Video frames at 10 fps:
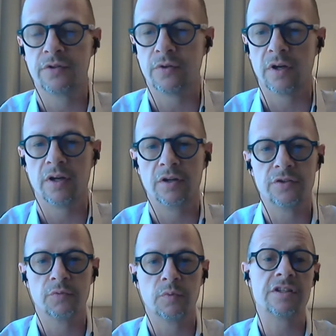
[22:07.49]
So
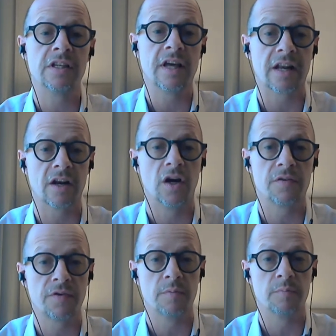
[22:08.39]
we see that a
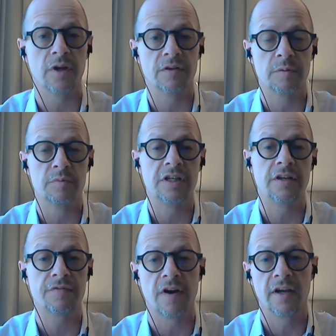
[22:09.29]
lot from
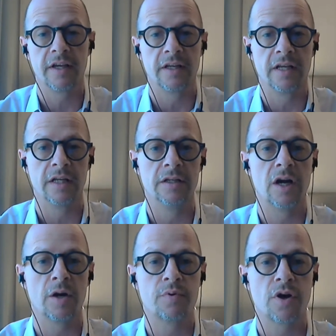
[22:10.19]
TDeFi in
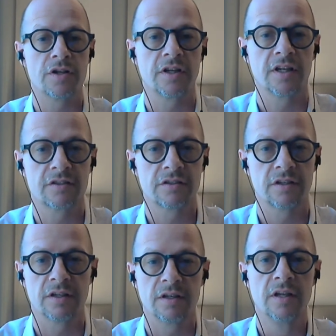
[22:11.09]
our projects,